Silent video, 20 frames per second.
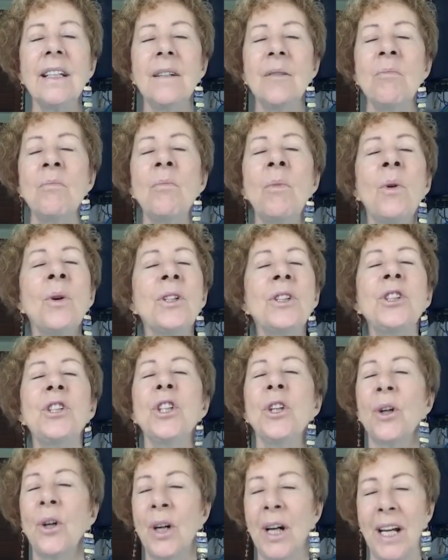More
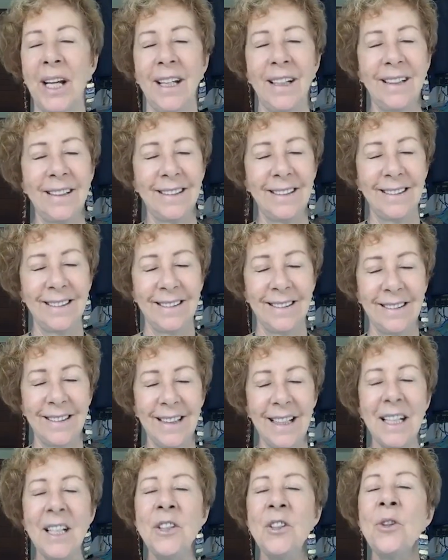joy
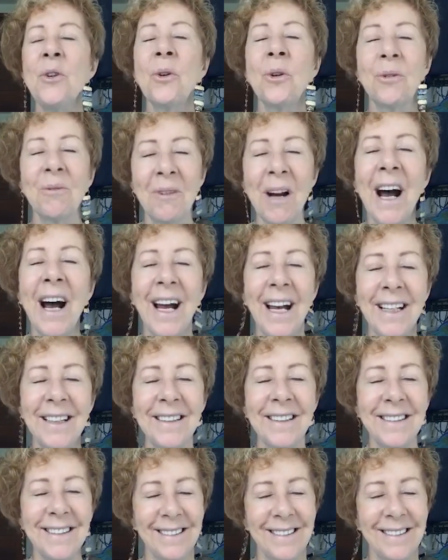in your ride.